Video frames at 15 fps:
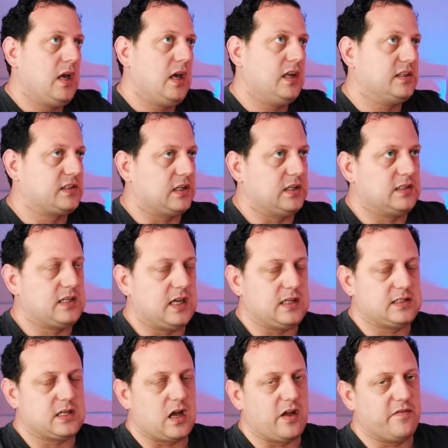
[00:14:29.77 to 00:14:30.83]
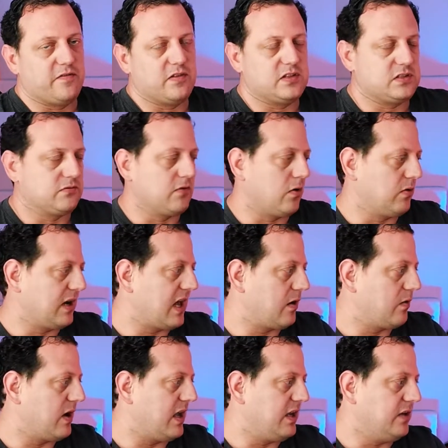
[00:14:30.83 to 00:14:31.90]
it's going to take time for it to roll
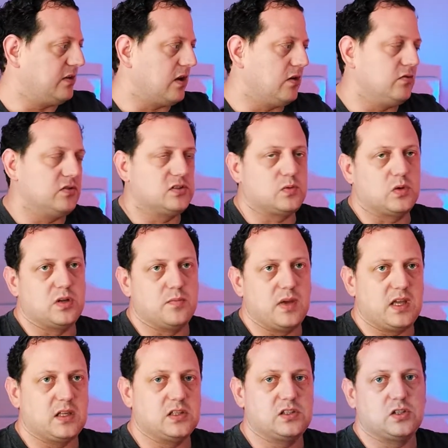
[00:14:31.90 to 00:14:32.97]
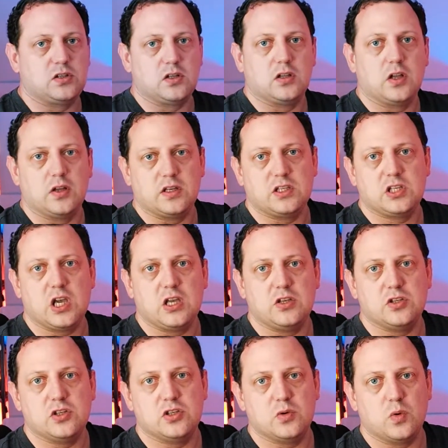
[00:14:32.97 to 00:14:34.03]
out, and you don't just want to make a sudden load of
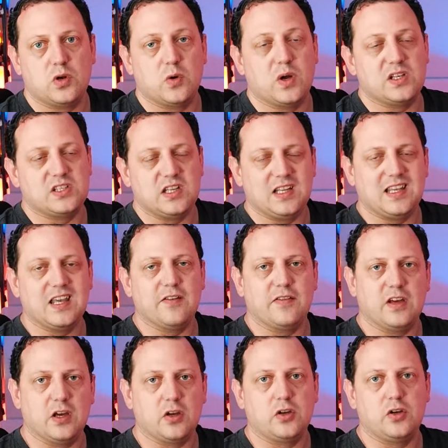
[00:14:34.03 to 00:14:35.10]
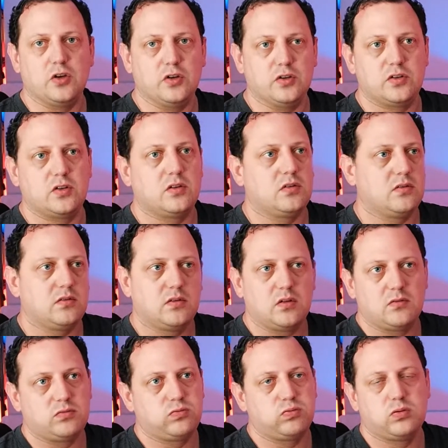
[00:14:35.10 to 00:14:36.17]
changes. You want to actually give it a good,
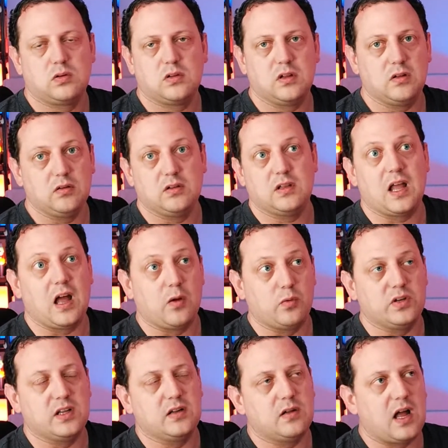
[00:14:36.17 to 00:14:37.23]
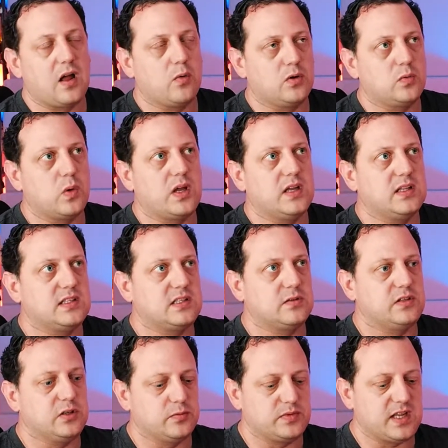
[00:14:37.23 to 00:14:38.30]
I would wait until
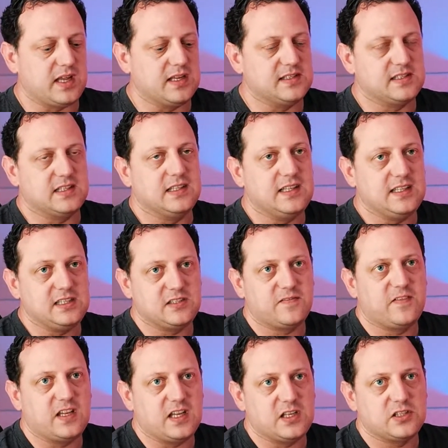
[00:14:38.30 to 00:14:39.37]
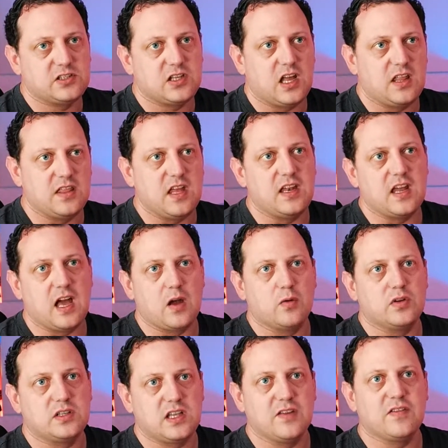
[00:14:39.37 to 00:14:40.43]
the update is at least finished, and then I
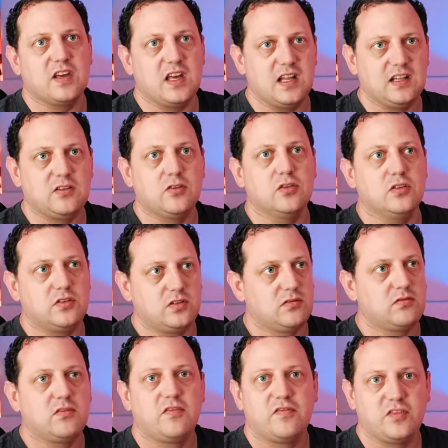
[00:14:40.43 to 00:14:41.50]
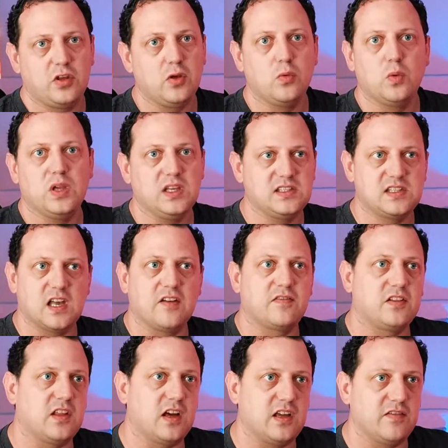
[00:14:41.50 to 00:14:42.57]
would give it a good few weeks
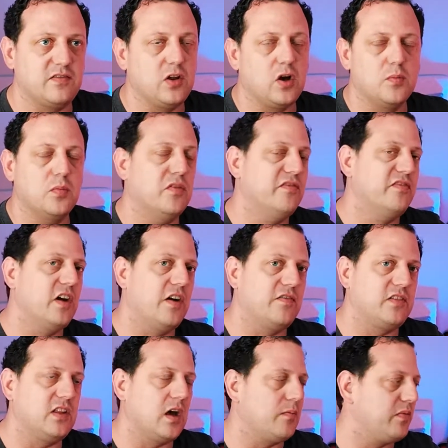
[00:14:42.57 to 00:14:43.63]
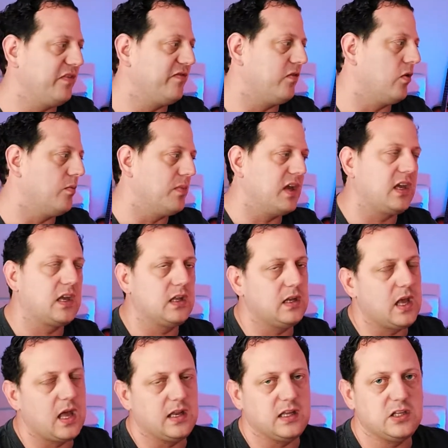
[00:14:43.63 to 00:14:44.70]
after that, if not a month after that, before making
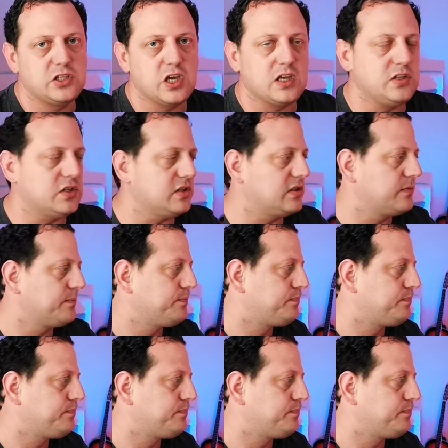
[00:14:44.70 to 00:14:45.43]
any changes.